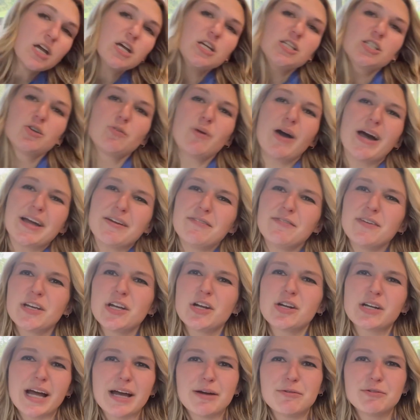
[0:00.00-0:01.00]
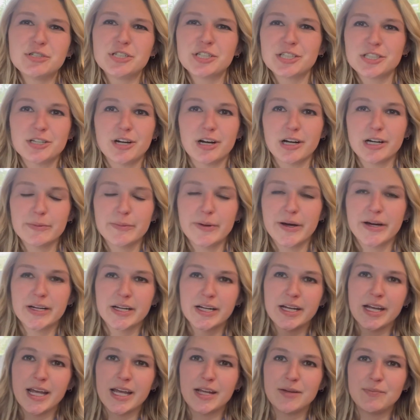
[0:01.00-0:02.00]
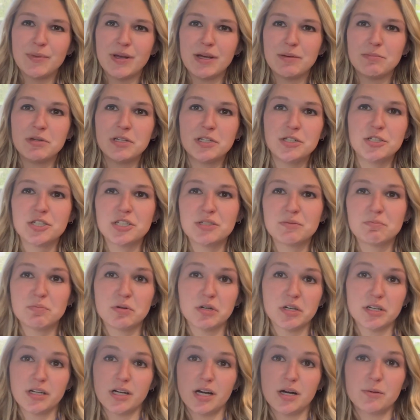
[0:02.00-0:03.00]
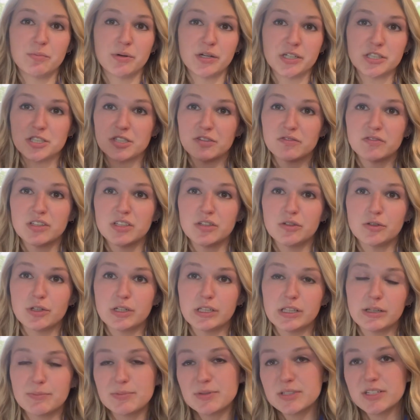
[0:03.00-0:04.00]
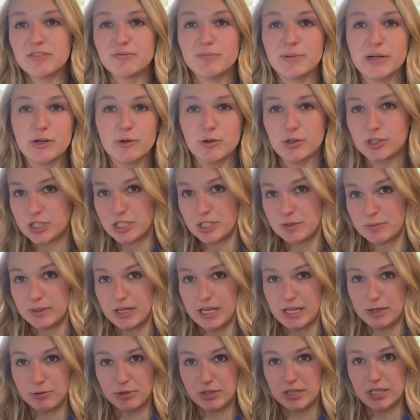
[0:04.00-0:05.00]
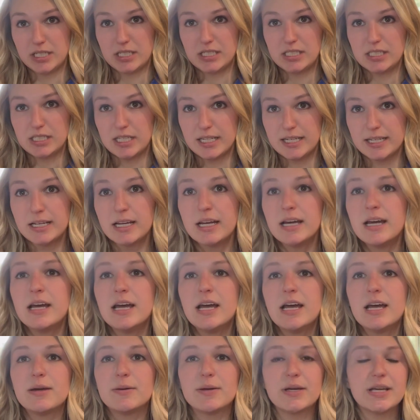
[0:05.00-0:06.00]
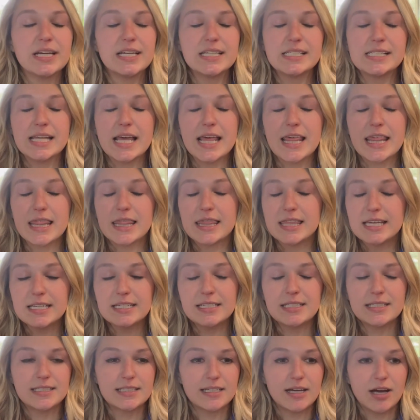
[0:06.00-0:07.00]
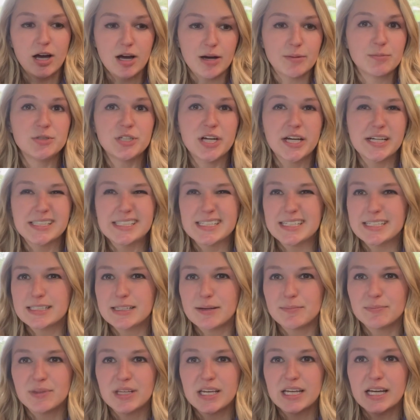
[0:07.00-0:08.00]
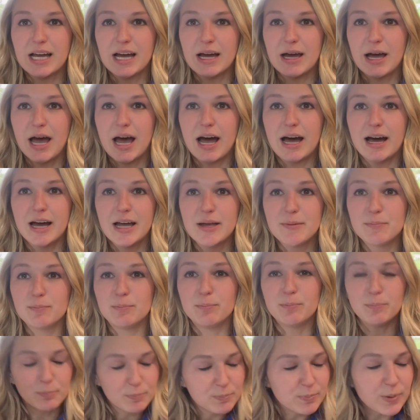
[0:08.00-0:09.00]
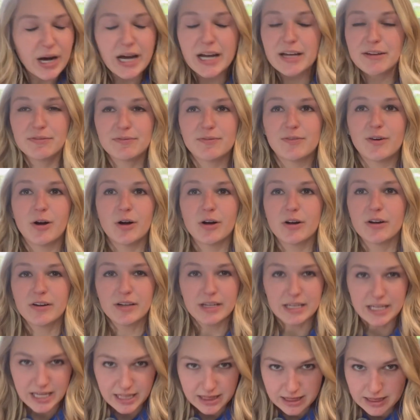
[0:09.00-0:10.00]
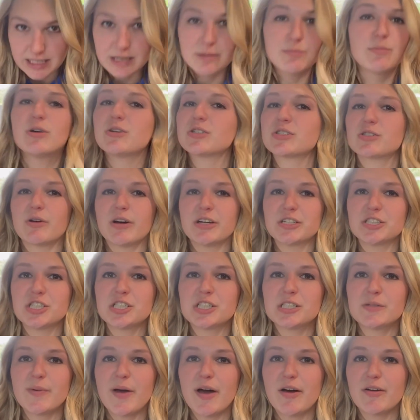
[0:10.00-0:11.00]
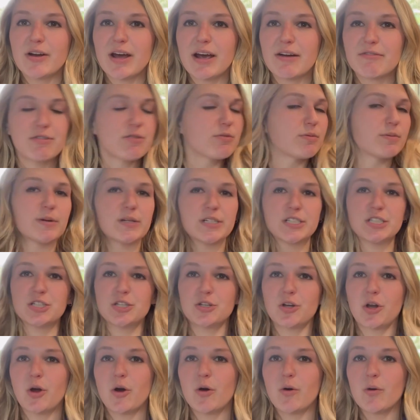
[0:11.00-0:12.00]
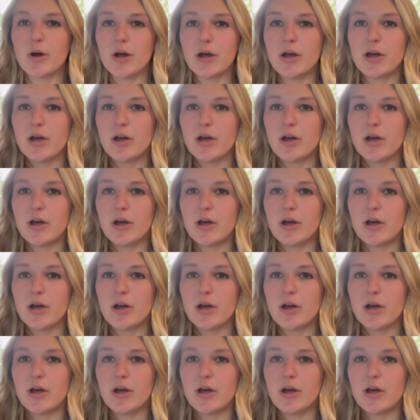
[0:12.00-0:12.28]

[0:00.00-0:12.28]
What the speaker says: So I figured I would just talk about it and maybe just put a bunch of little clips of my horses playing with this thing, because this object is something I by far get the most questions about. Everyone wants to know